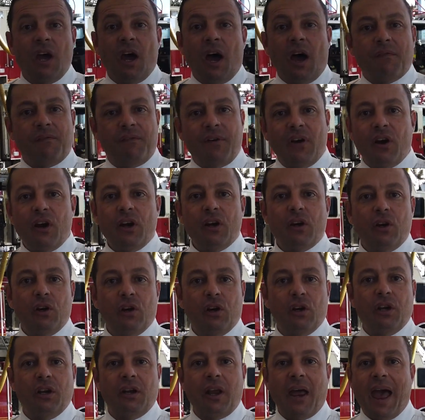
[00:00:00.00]
a very
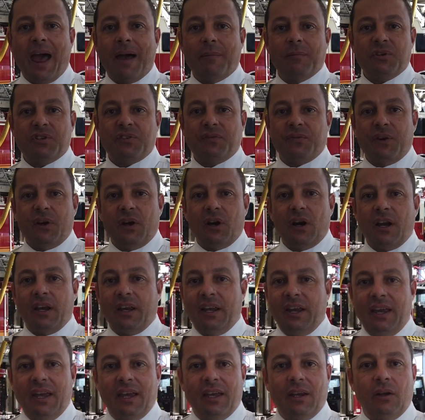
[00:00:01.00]
good atmosphere.
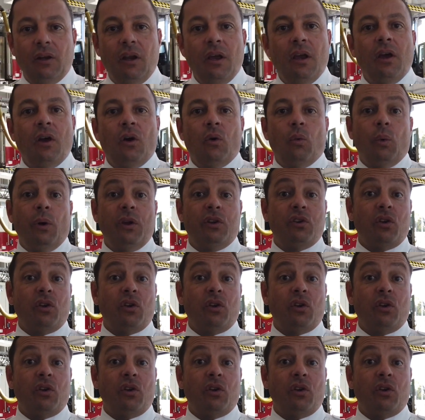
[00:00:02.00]
Again, we